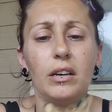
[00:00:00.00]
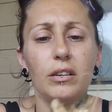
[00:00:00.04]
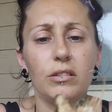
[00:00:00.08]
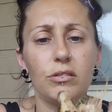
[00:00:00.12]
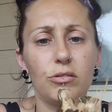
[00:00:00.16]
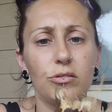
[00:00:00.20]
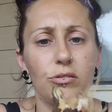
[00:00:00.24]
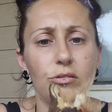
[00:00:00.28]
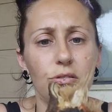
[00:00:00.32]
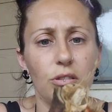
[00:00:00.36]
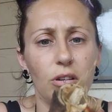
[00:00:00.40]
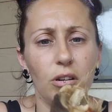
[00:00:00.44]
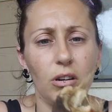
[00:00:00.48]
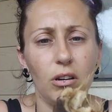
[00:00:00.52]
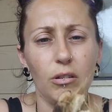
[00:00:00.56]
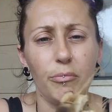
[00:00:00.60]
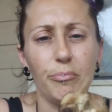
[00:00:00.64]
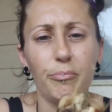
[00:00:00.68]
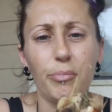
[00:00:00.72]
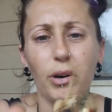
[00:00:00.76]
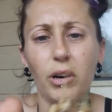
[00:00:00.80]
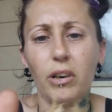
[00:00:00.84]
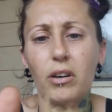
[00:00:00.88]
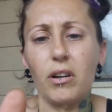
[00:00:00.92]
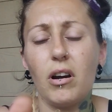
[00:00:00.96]

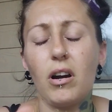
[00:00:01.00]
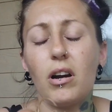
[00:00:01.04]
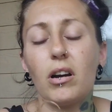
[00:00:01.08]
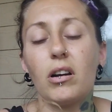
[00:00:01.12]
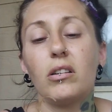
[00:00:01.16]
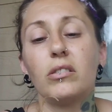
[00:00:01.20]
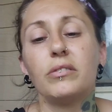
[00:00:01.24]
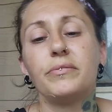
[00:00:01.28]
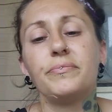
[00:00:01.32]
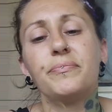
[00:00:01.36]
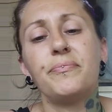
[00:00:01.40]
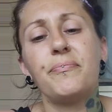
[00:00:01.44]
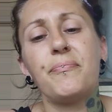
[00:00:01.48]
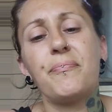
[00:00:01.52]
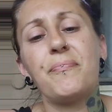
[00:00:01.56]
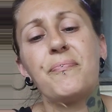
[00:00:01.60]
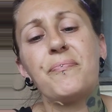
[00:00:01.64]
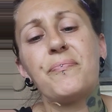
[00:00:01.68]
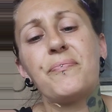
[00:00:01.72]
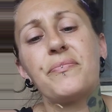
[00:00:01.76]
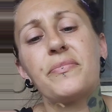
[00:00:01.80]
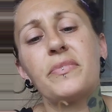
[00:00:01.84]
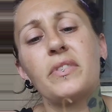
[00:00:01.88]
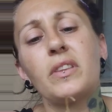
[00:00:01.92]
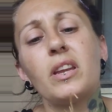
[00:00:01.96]
So, burdock.
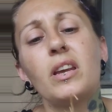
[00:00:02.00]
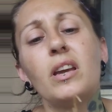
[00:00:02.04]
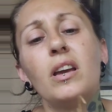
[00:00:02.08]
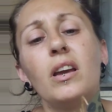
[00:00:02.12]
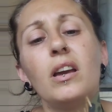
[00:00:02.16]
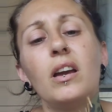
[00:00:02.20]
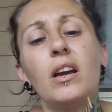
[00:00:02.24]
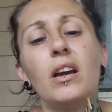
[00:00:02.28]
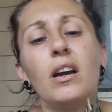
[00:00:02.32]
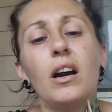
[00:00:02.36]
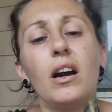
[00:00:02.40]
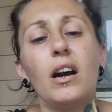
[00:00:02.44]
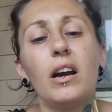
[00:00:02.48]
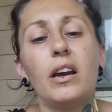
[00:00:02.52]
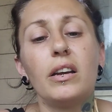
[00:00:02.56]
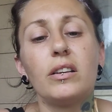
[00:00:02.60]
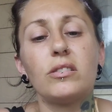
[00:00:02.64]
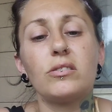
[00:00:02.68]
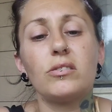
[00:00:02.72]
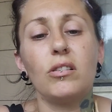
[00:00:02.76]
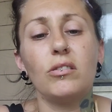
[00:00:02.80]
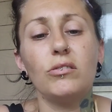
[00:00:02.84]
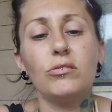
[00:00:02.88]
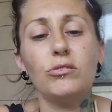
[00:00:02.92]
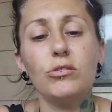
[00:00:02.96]

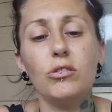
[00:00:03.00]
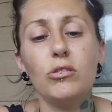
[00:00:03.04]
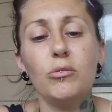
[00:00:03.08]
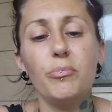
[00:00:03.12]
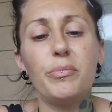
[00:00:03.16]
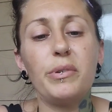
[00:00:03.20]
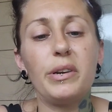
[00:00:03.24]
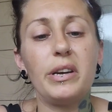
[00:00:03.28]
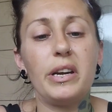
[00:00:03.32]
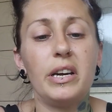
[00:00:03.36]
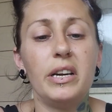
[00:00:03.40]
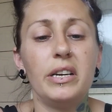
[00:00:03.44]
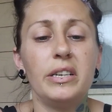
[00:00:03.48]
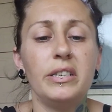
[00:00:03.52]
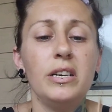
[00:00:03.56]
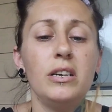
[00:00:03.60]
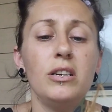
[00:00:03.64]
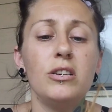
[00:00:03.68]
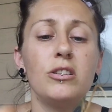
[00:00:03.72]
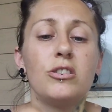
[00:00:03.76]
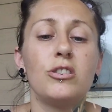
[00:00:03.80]
It's also been